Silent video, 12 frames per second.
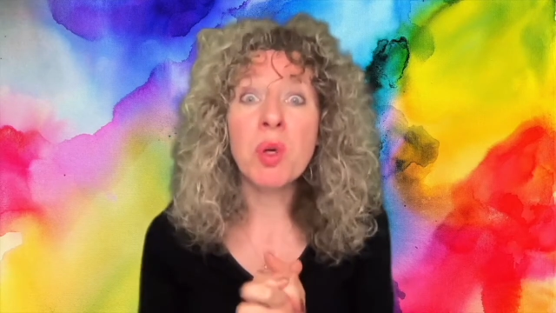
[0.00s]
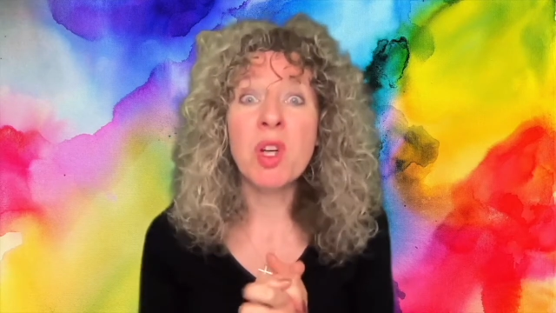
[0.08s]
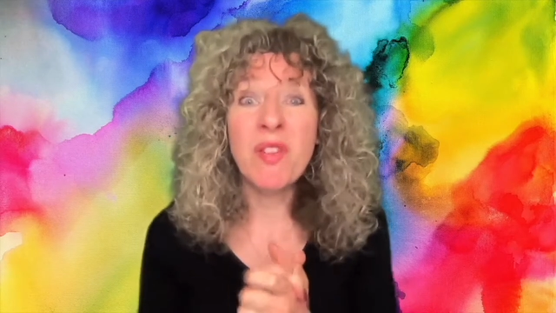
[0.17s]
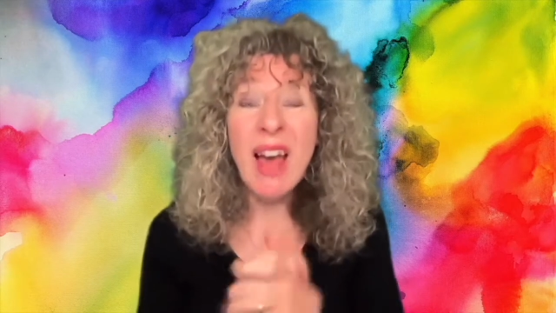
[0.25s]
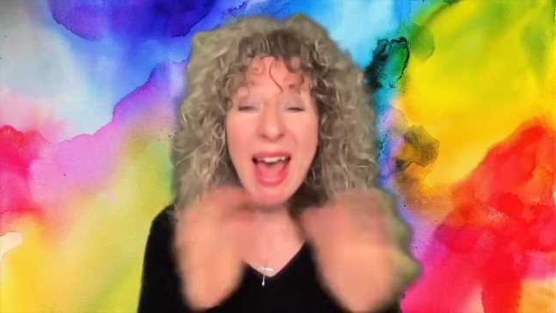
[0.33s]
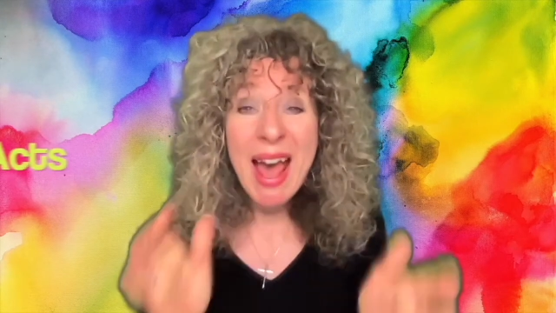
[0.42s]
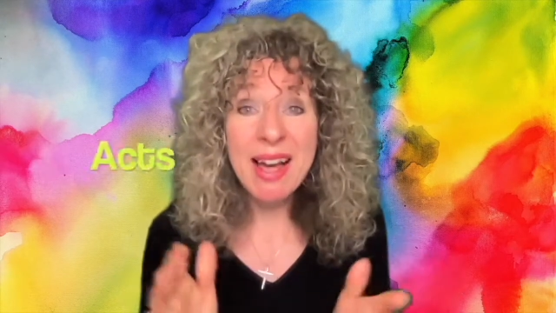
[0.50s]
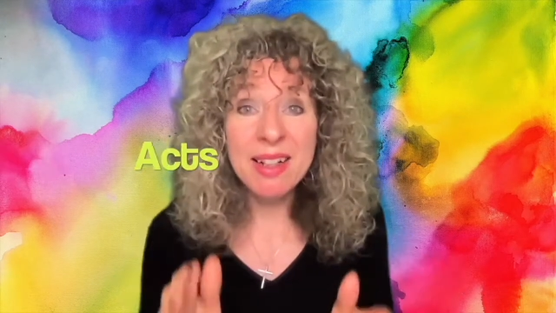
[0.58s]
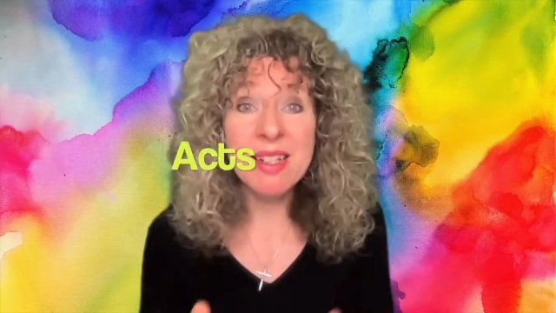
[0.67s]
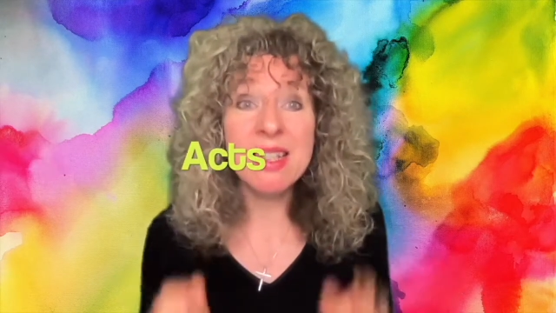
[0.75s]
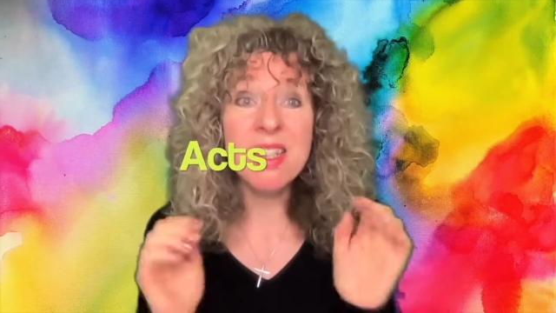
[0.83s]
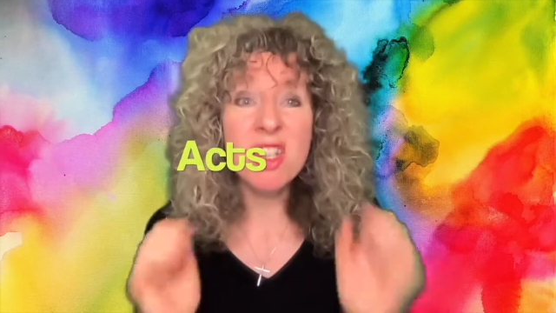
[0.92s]
of
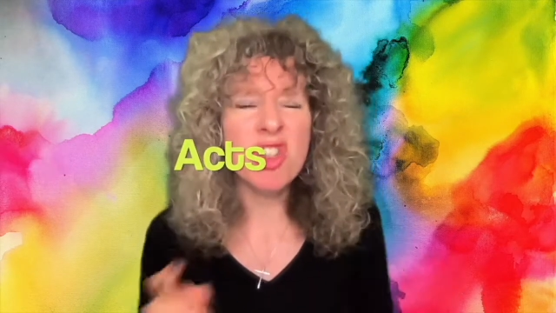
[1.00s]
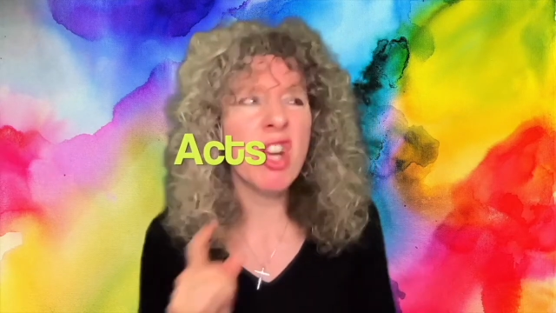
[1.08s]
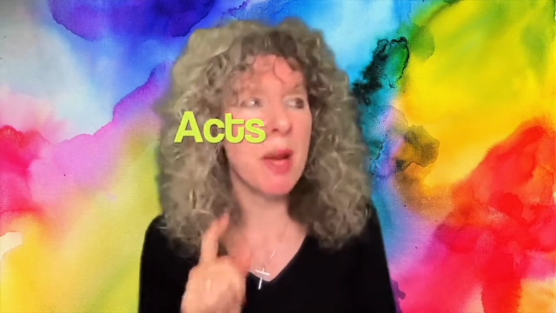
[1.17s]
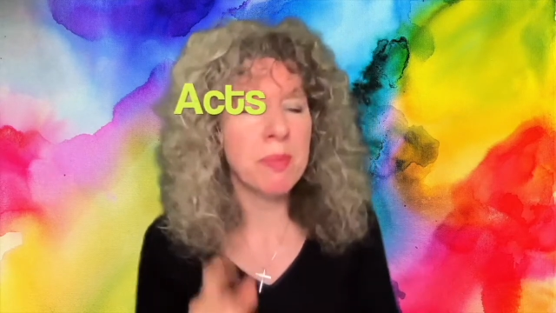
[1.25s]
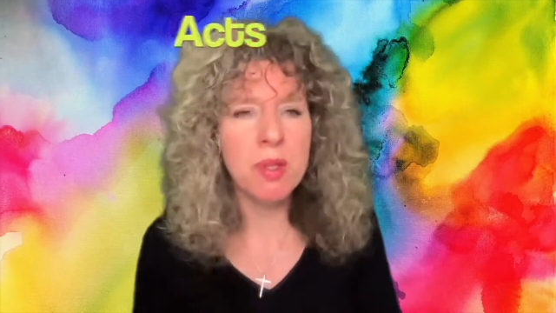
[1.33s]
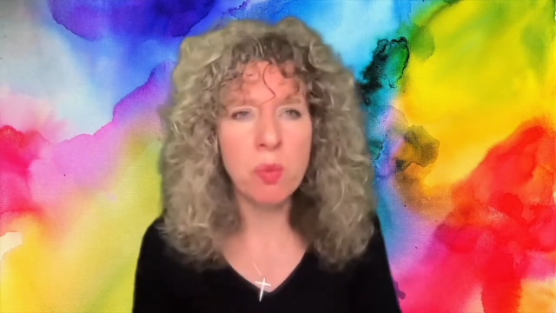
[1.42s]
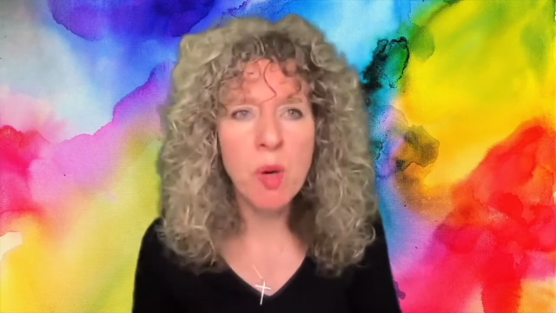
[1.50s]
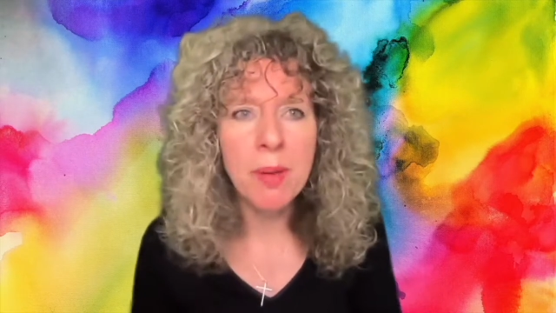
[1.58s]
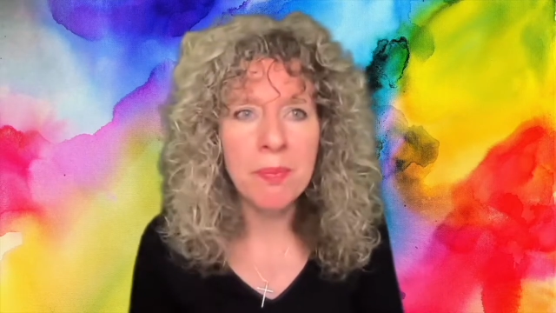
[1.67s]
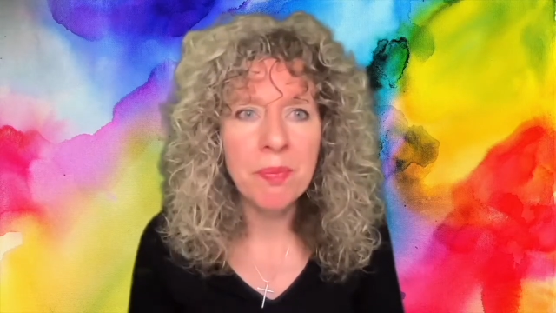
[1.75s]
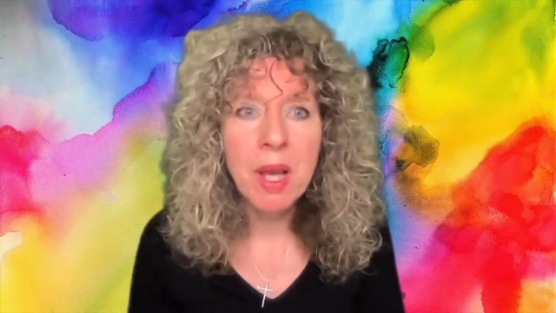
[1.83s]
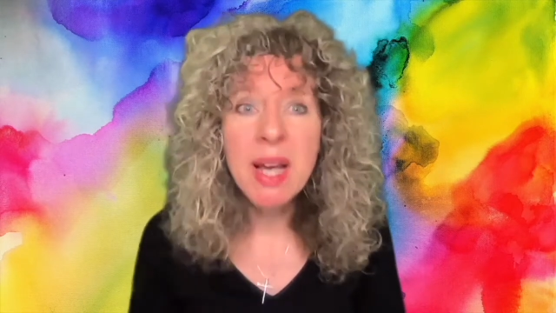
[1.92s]
Acts, chapter
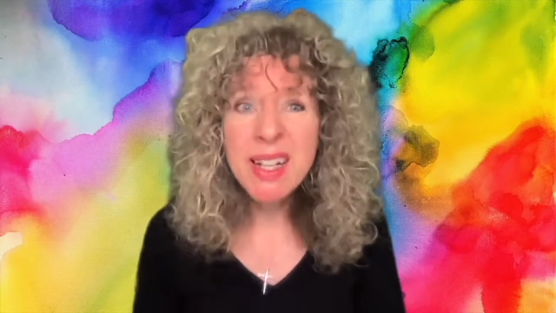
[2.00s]
1.